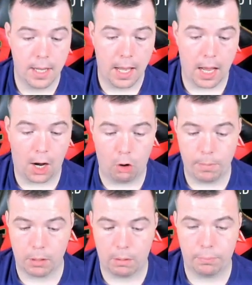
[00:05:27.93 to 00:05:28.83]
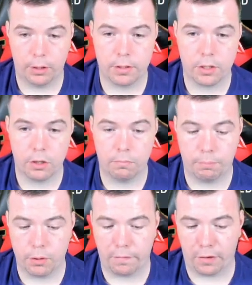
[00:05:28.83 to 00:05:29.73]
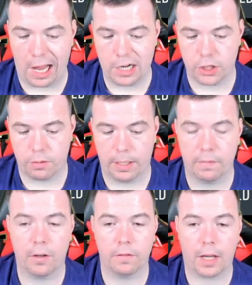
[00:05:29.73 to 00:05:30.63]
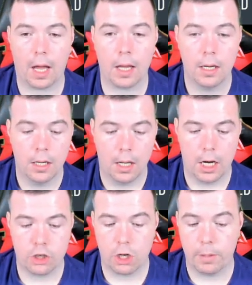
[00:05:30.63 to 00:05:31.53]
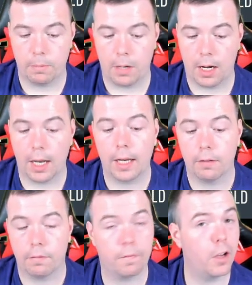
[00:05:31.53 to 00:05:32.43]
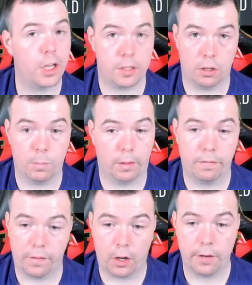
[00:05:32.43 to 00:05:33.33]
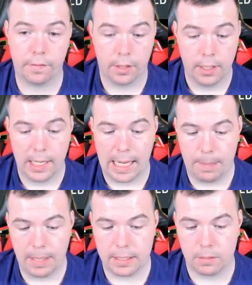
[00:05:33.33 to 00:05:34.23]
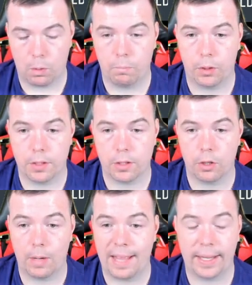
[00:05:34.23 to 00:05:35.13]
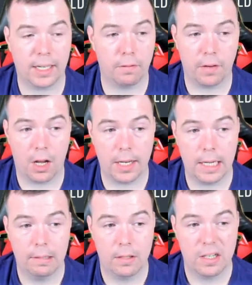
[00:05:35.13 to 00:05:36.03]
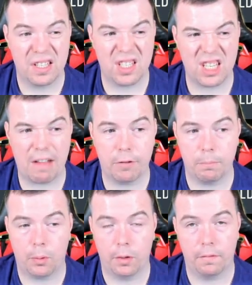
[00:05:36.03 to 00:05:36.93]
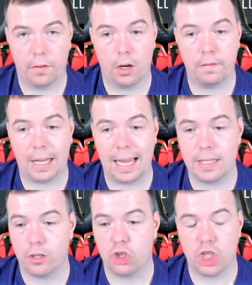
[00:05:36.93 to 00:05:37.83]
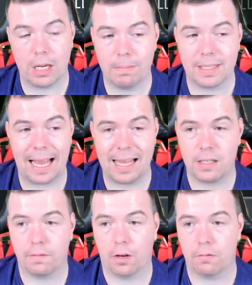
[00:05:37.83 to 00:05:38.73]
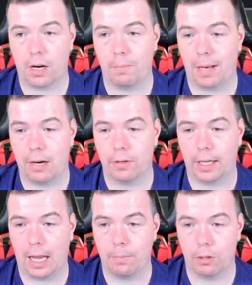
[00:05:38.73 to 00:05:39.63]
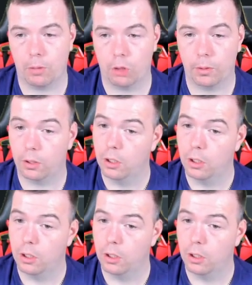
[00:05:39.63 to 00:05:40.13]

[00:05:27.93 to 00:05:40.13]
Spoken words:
Holberg, 1.2. Bruno Fernandes, 25K. Shermin Demane, 32.5. Jimenez is 1.2. And then Cavani, 7.5K. He's the cheapest 85-rated player in the game at the moment.